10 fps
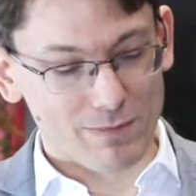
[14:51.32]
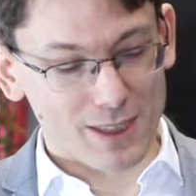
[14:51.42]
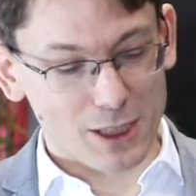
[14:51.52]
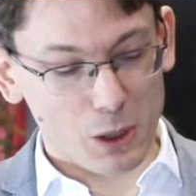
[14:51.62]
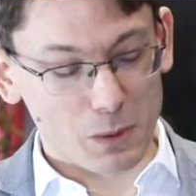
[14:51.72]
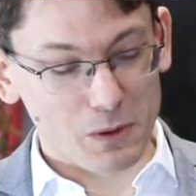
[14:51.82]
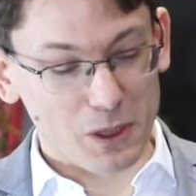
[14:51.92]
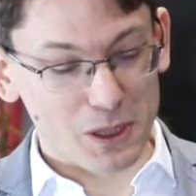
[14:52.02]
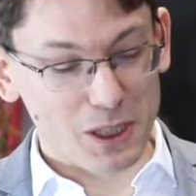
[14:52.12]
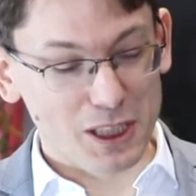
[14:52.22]
So
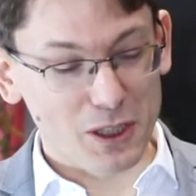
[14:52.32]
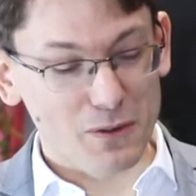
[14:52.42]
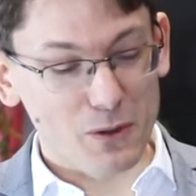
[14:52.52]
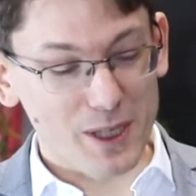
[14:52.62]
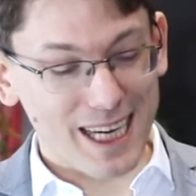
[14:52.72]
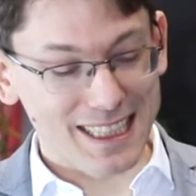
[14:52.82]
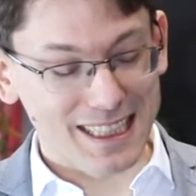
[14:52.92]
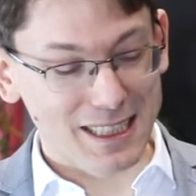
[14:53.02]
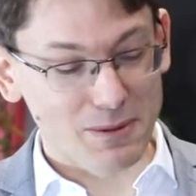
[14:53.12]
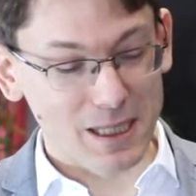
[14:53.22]
the zero forecast
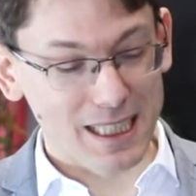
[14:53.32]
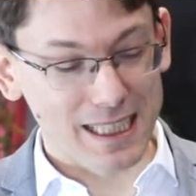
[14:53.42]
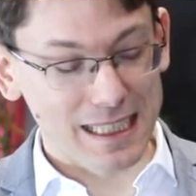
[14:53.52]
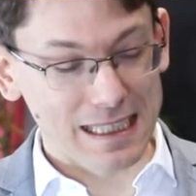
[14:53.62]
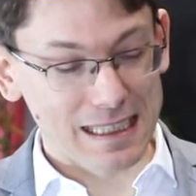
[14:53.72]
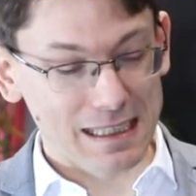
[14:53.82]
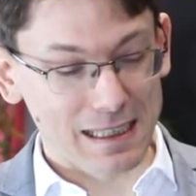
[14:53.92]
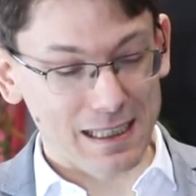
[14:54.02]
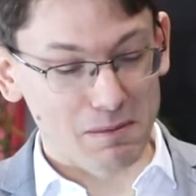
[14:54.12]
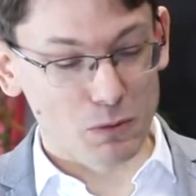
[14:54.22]
is really
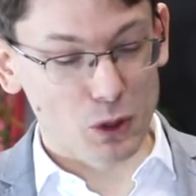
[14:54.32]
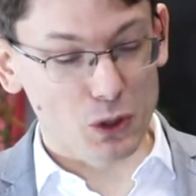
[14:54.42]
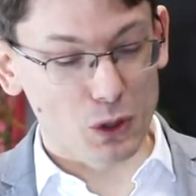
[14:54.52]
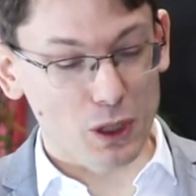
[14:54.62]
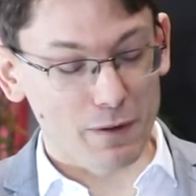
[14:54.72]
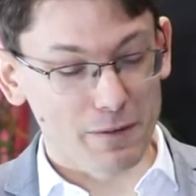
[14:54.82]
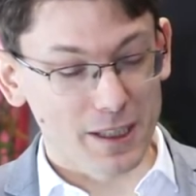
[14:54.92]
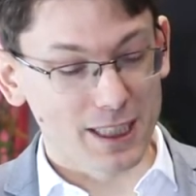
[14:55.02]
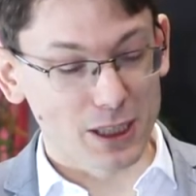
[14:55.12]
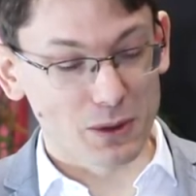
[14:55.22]
the sort of
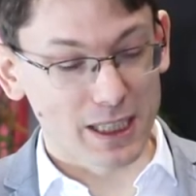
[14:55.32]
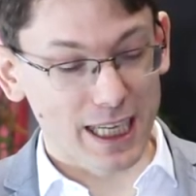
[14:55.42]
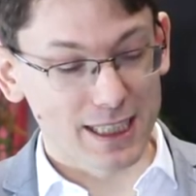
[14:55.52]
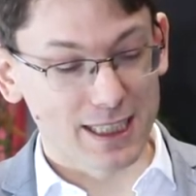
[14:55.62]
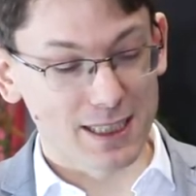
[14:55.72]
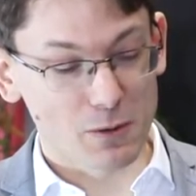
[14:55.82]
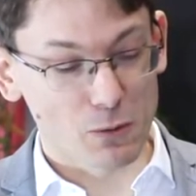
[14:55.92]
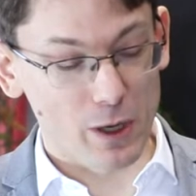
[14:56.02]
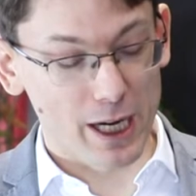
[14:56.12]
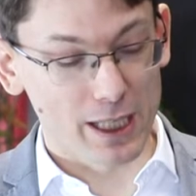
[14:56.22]
things that you get
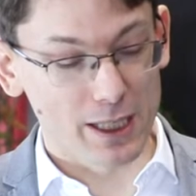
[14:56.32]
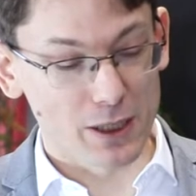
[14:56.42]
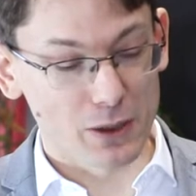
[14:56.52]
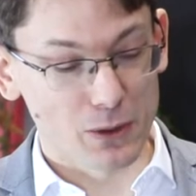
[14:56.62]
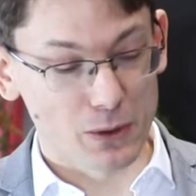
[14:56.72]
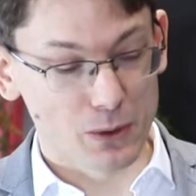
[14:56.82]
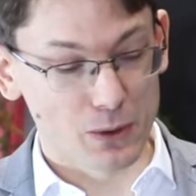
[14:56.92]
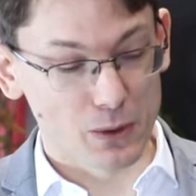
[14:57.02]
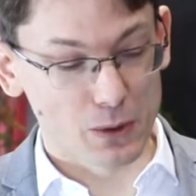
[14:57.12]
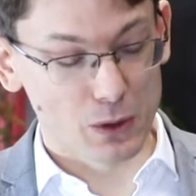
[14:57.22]
when you
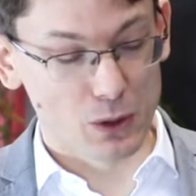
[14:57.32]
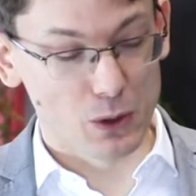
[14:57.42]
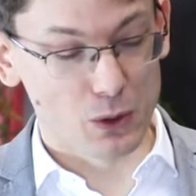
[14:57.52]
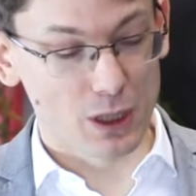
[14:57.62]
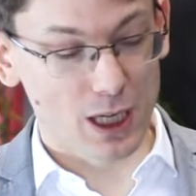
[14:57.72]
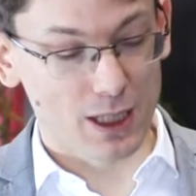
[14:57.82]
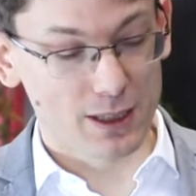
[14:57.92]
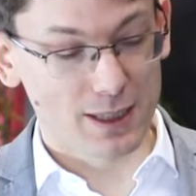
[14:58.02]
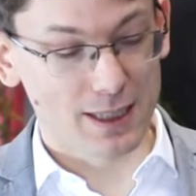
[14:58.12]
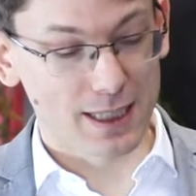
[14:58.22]
do not